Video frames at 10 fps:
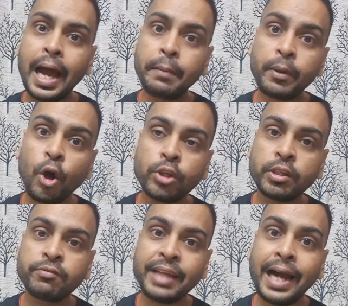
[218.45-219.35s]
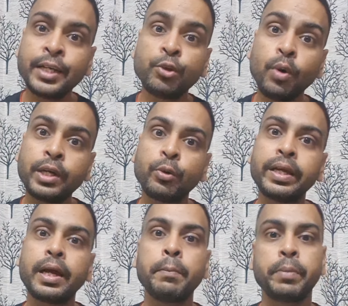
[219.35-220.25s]
and because of that you are
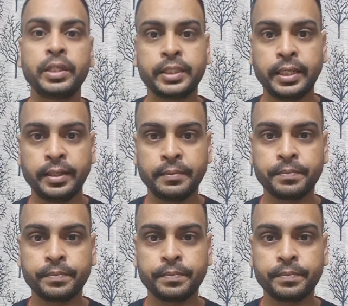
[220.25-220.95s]
doing compulsion.